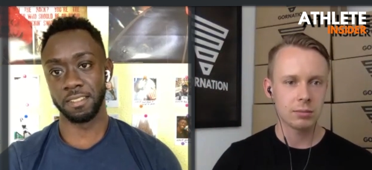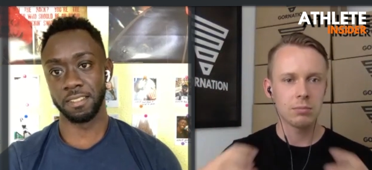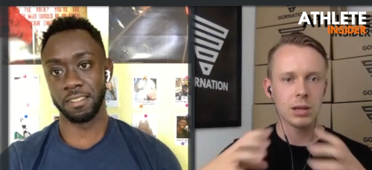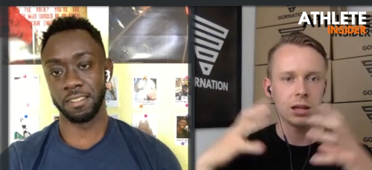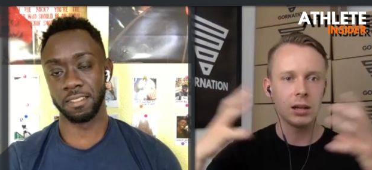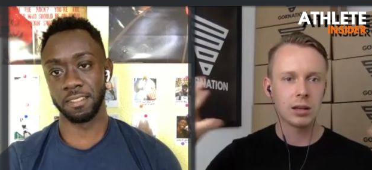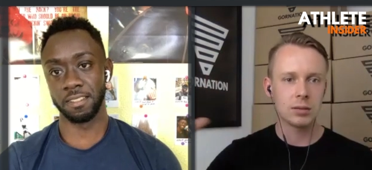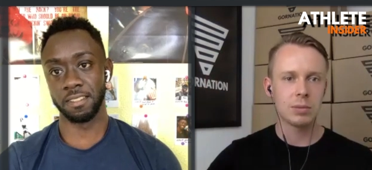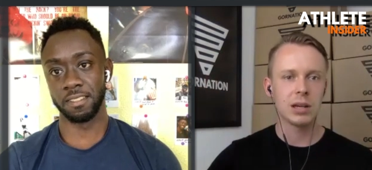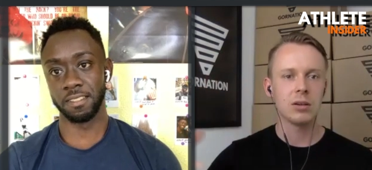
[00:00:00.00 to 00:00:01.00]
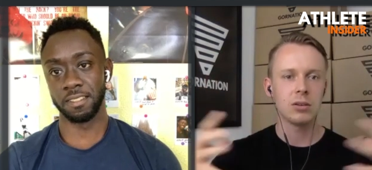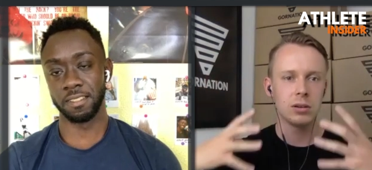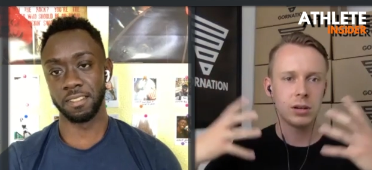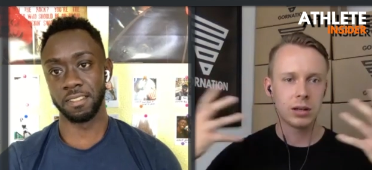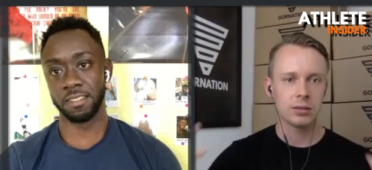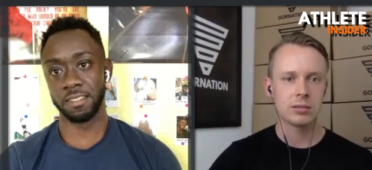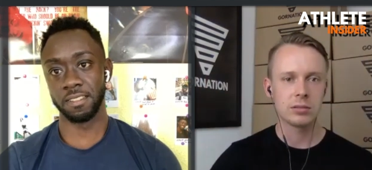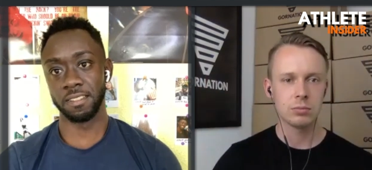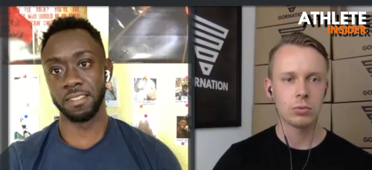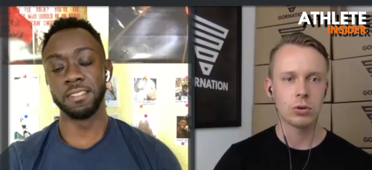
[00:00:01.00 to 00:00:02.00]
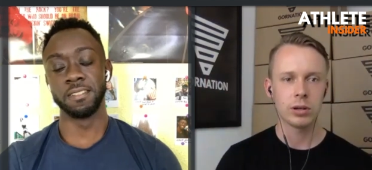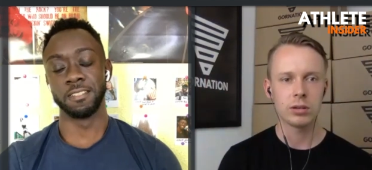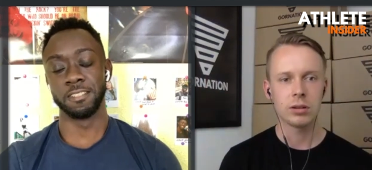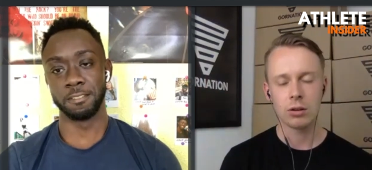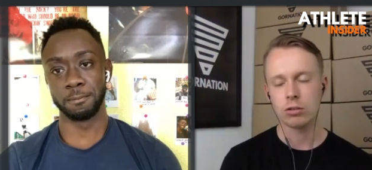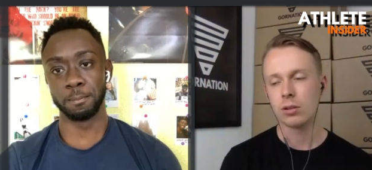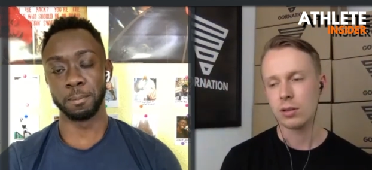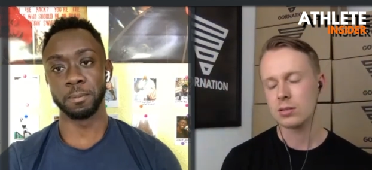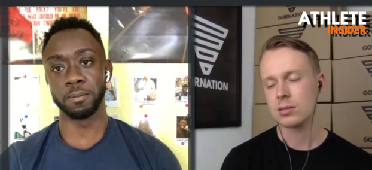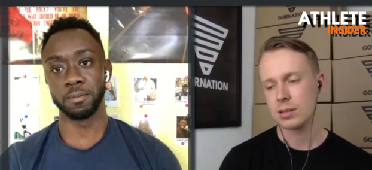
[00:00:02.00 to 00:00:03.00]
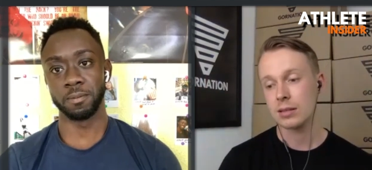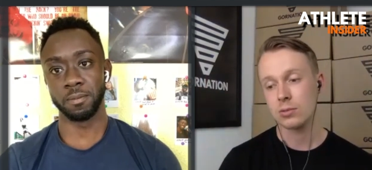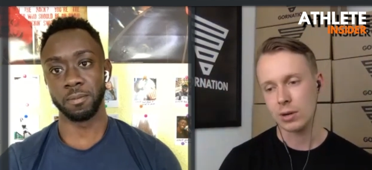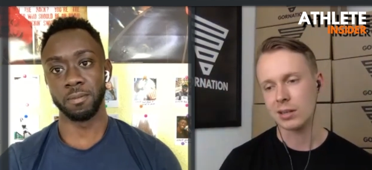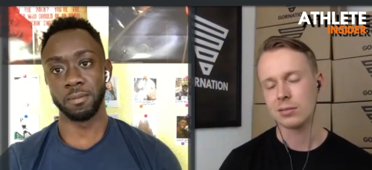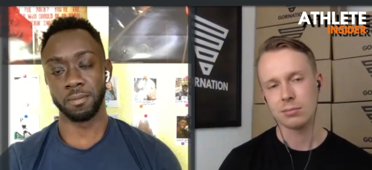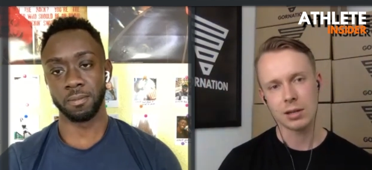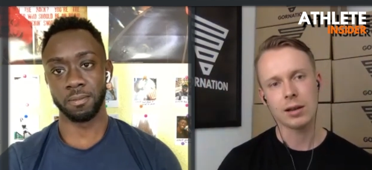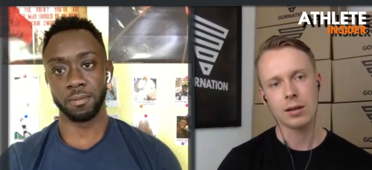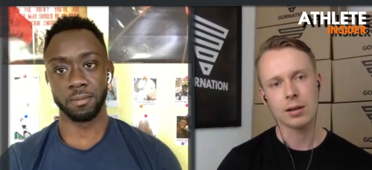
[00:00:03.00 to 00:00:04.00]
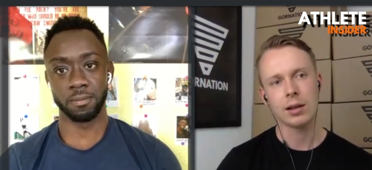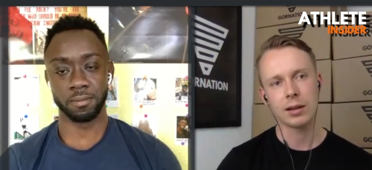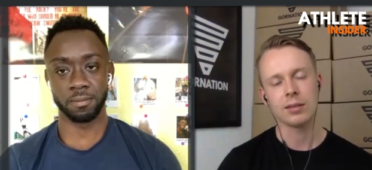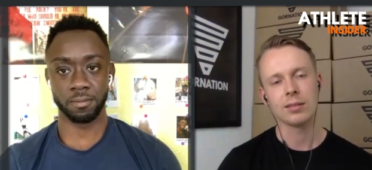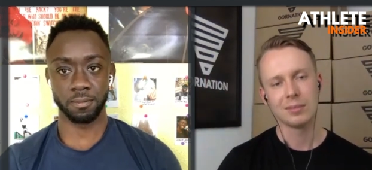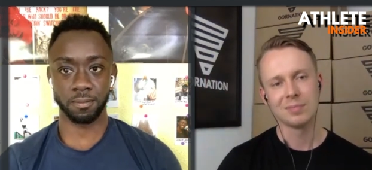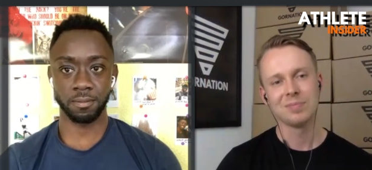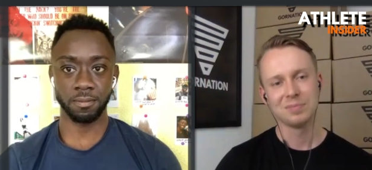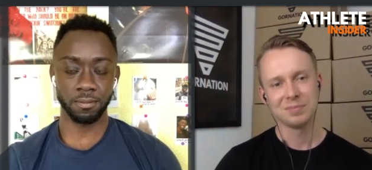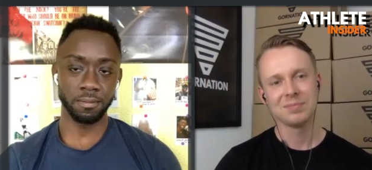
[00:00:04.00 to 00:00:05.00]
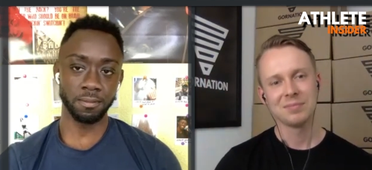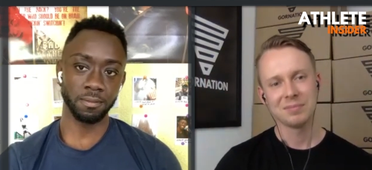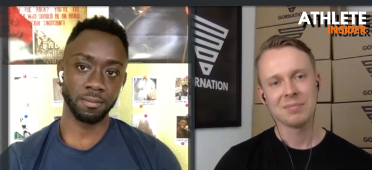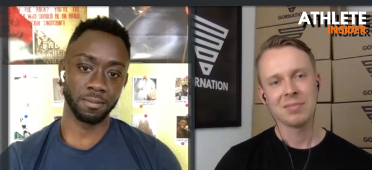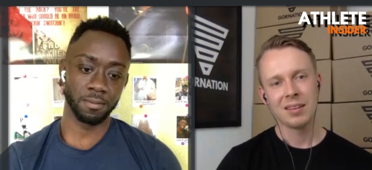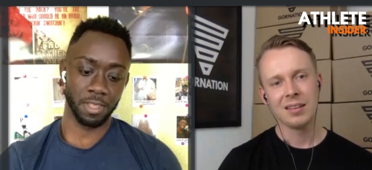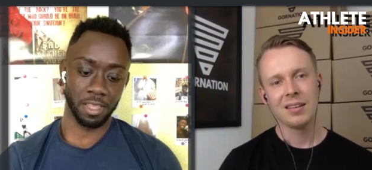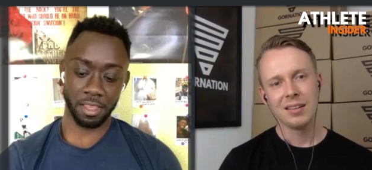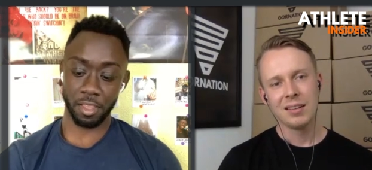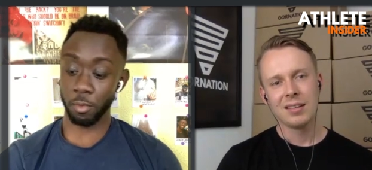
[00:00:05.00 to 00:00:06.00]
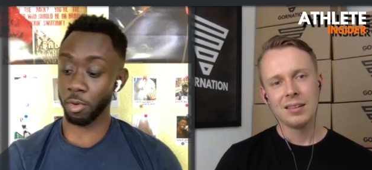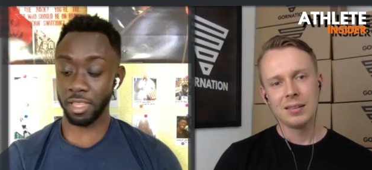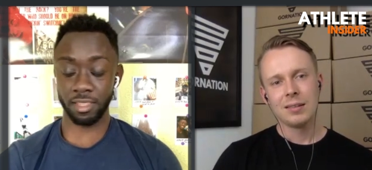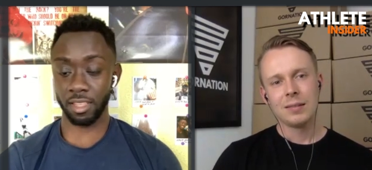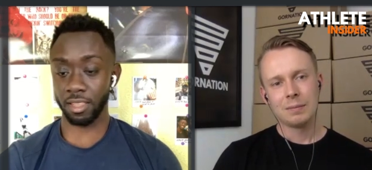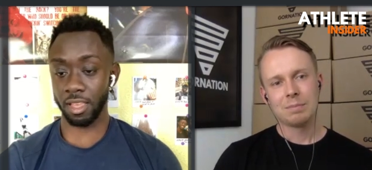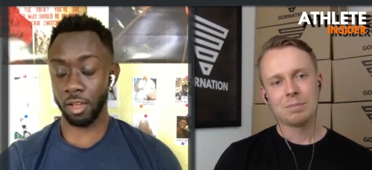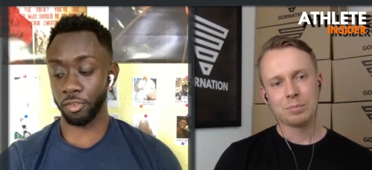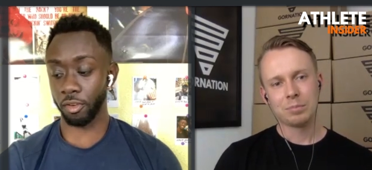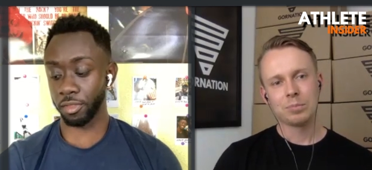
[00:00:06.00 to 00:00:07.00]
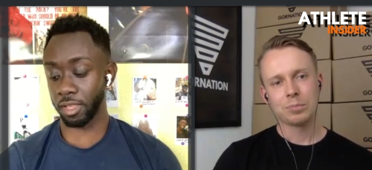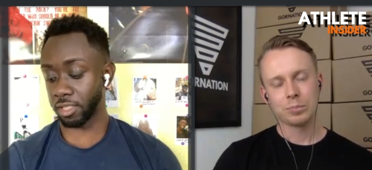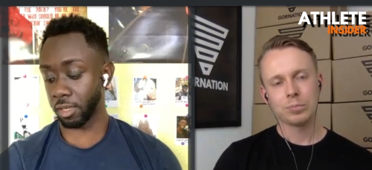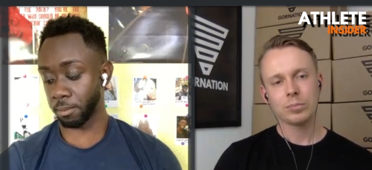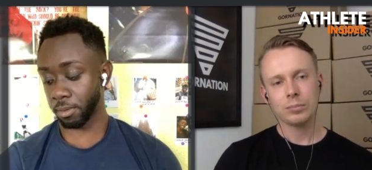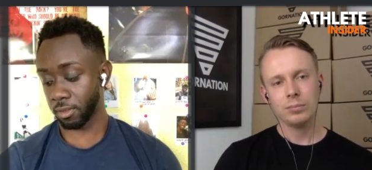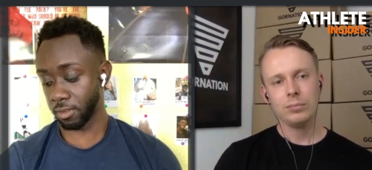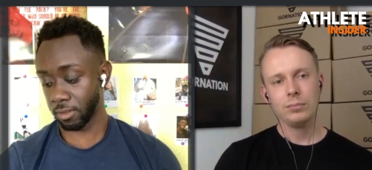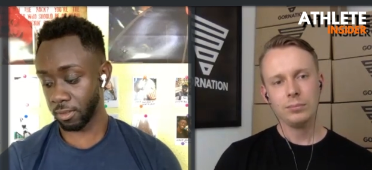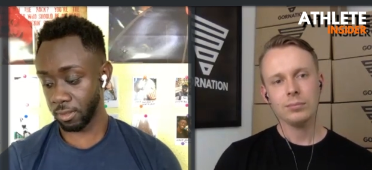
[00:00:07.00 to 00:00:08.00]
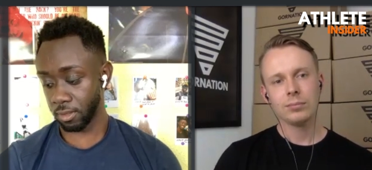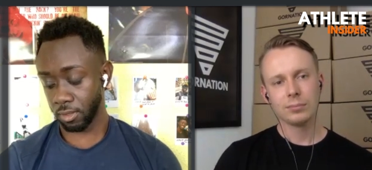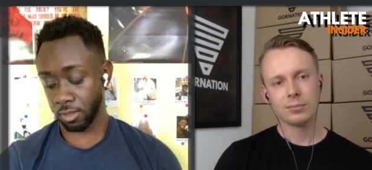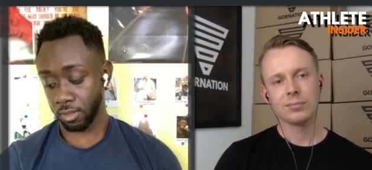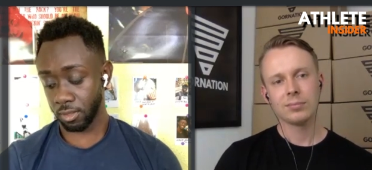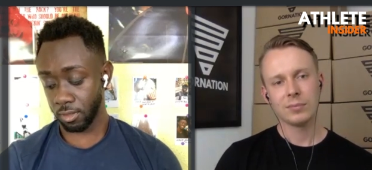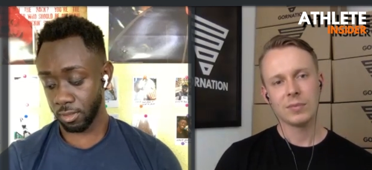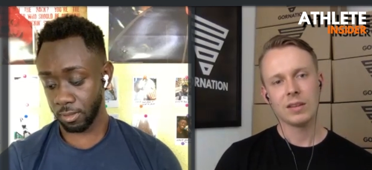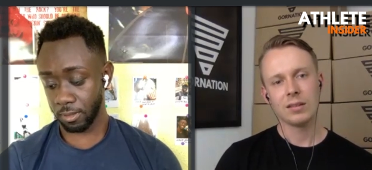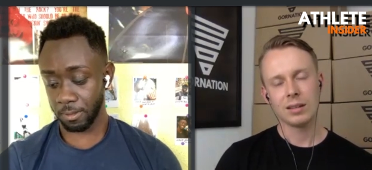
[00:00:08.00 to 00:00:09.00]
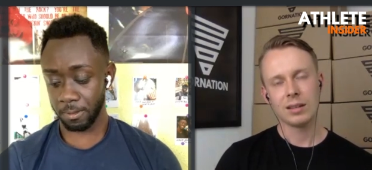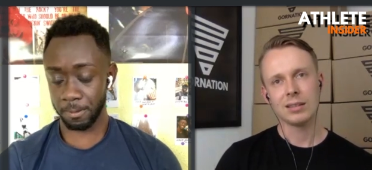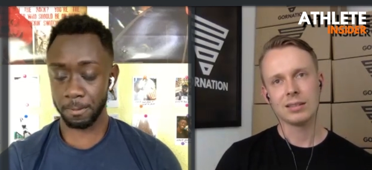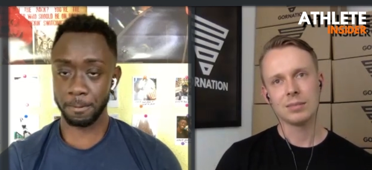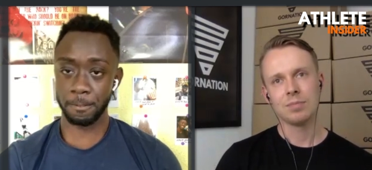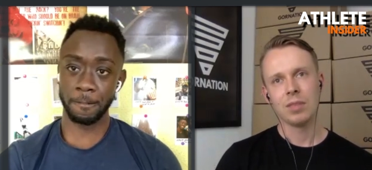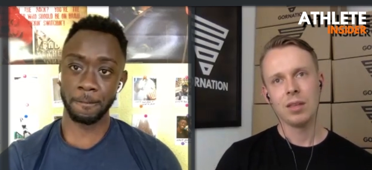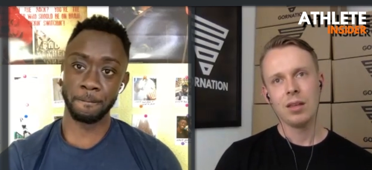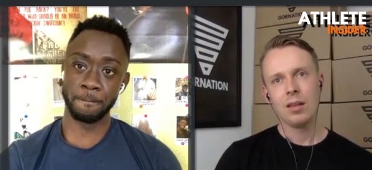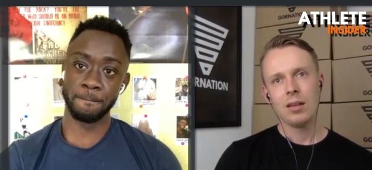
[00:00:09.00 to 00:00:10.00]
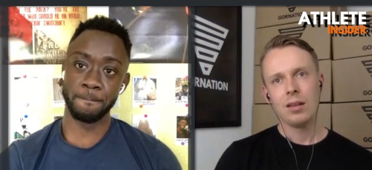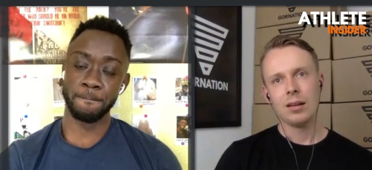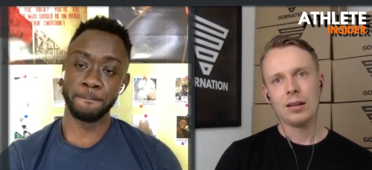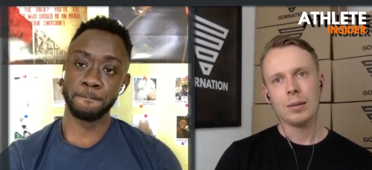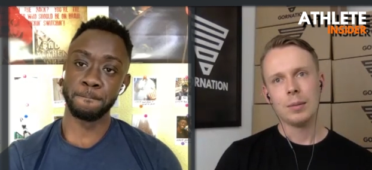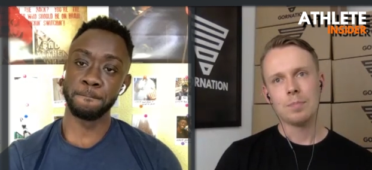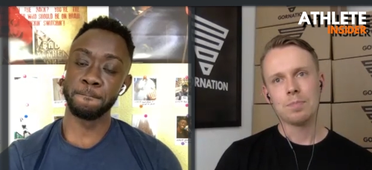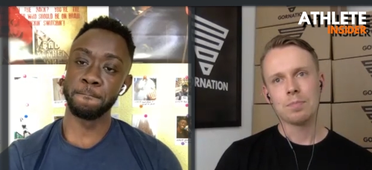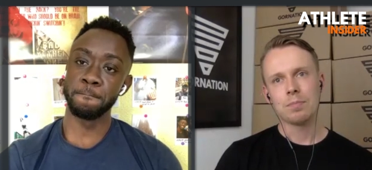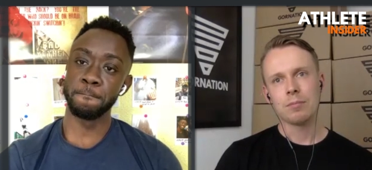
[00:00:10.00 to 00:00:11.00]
Speaker 1: making it bigger and more international that's that's great I, I like it
Speaker 2: Thank you, bro. That's the idea of, of the champ.
Speaker 1: Nice. Um,